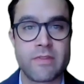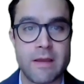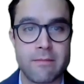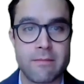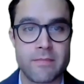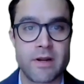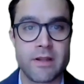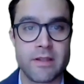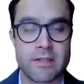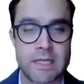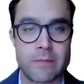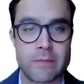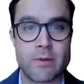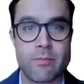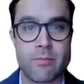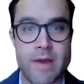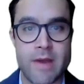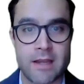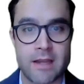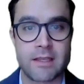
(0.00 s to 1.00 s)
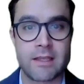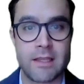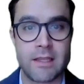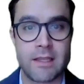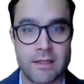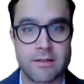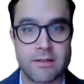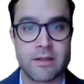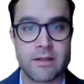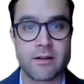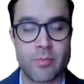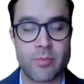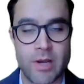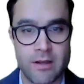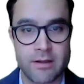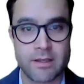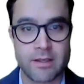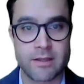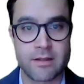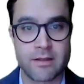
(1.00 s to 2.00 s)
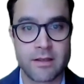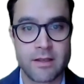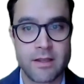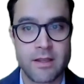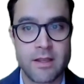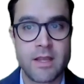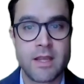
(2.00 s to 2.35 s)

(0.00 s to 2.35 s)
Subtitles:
of that money is coming back into your pocket.